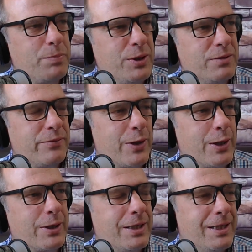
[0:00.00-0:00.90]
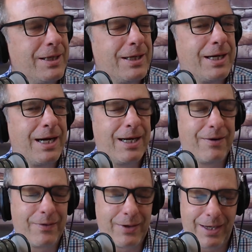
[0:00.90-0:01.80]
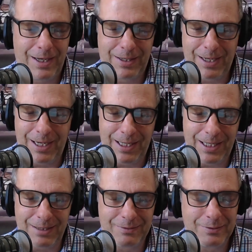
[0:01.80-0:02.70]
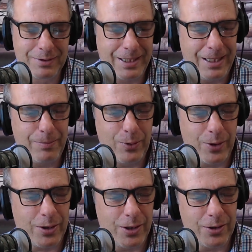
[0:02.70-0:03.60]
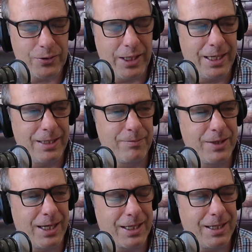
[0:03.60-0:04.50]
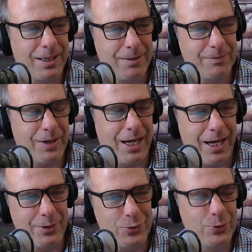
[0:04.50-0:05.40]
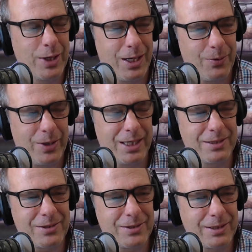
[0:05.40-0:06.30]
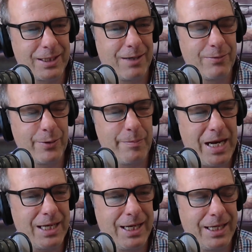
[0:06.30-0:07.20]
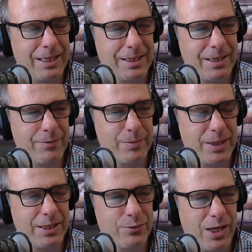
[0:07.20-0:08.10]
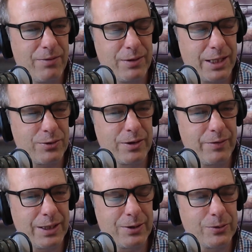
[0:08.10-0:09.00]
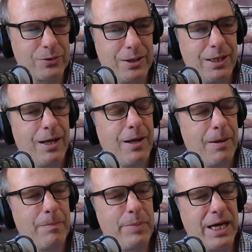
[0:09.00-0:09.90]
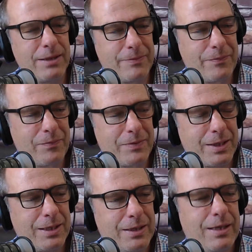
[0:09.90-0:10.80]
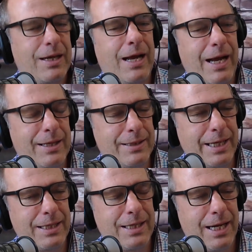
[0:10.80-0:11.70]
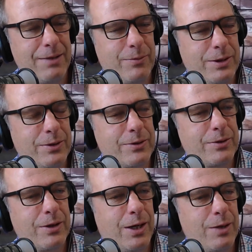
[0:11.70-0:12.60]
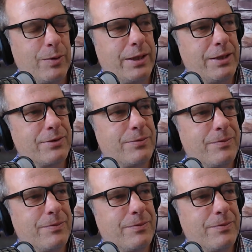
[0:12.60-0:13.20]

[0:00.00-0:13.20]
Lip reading: Boulevard, uh, and again, keep your cars nm.com. Do not want the governor mandating that everybody drive electric vehicles. But late at night when you're on one of these